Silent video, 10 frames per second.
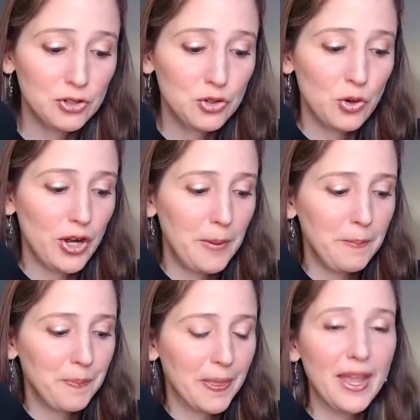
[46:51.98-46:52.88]

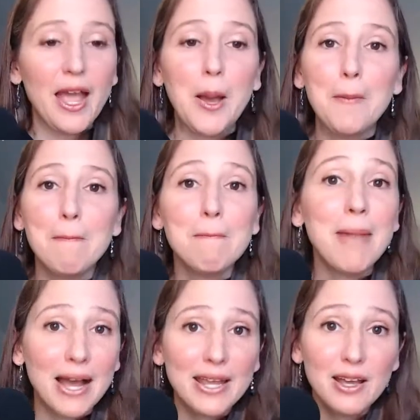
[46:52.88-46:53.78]
story.
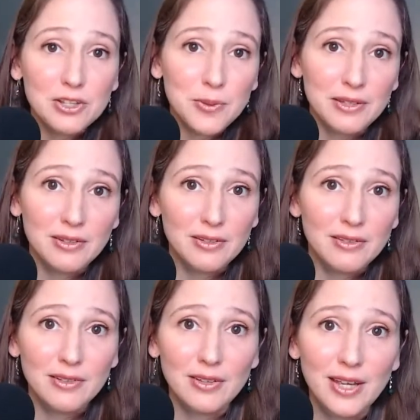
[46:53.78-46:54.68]
My
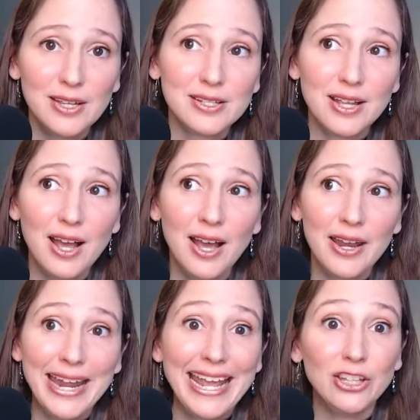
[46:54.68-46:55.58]
husband is
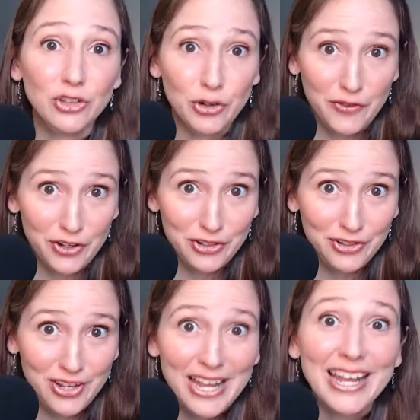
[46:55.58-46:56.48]
an
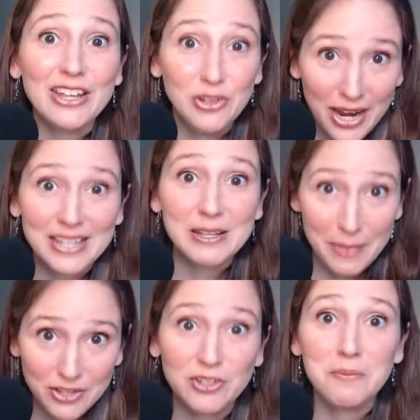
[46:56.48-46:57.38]
introvert. Can you
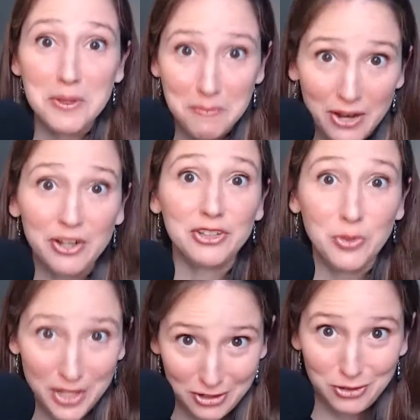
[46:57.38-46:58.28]
guys imagine me
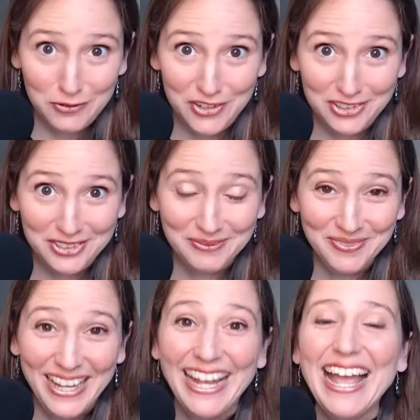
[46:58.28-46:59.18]
married to an introvert?
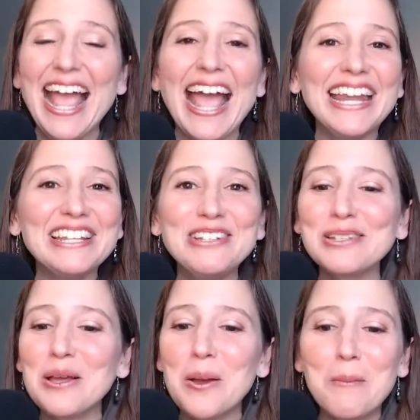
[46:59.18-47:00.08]
And it
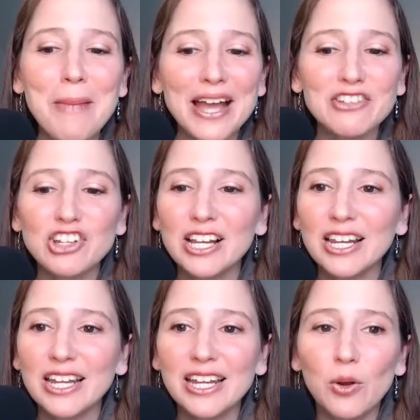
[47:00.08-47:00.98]
just
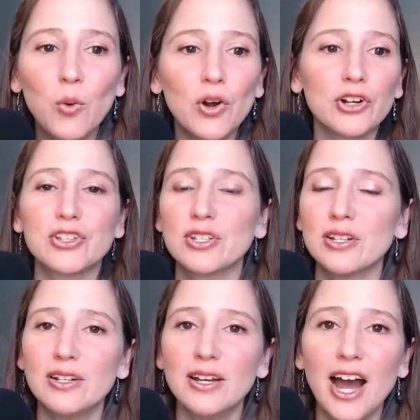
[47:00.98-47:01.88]
magically
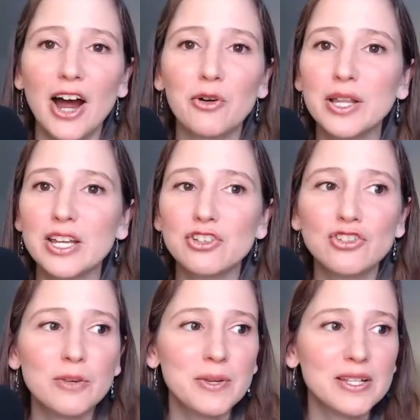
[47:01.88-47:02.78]
works. Our
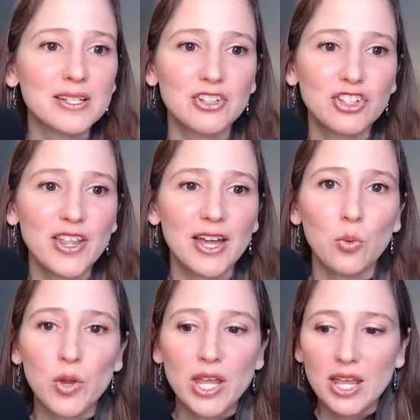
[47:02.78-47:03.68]
relationship is such
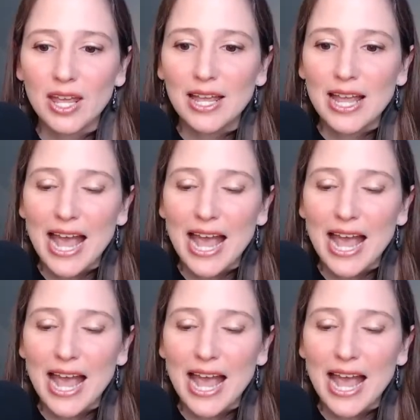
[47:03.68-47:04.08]
that we